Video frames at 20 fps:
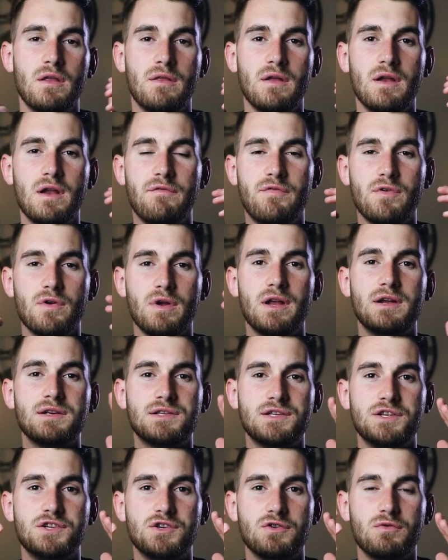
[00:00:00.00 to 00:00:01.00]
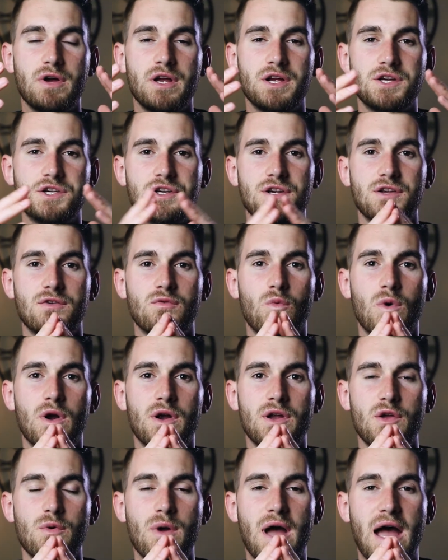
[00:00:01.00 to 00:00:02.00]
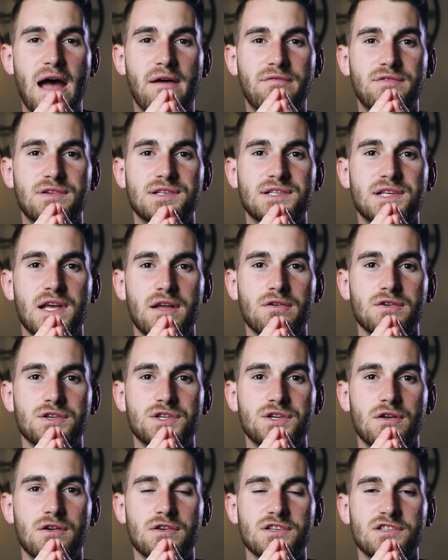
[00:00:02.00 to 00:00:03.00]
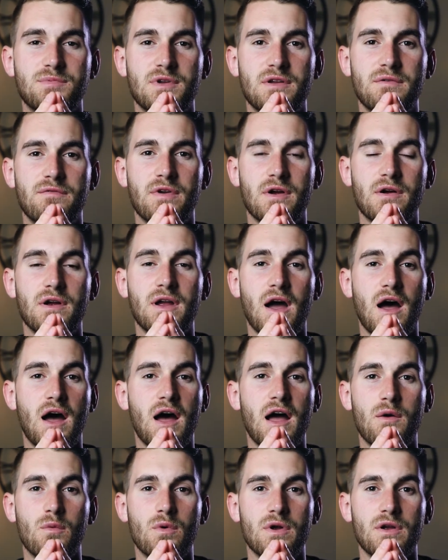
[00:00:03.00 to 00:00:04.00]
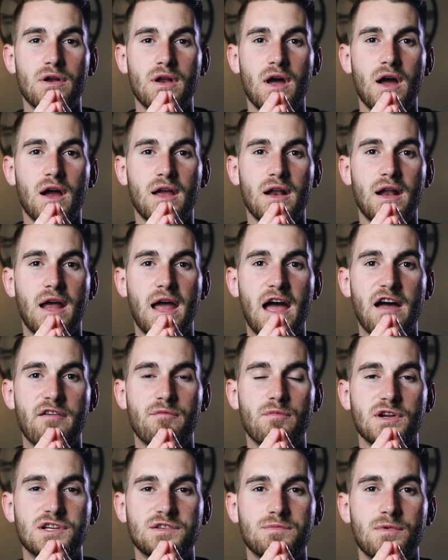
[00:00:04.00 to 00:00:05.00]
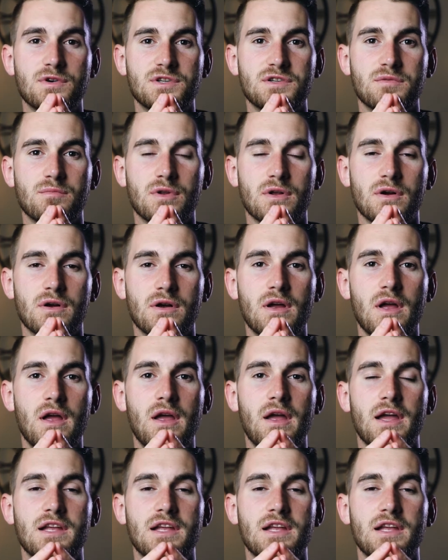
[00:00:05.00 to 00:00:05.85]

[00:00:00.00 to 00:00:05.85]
then if you're in a situation where you have to set your shutter speed very high, where you're not going to have much motion blur,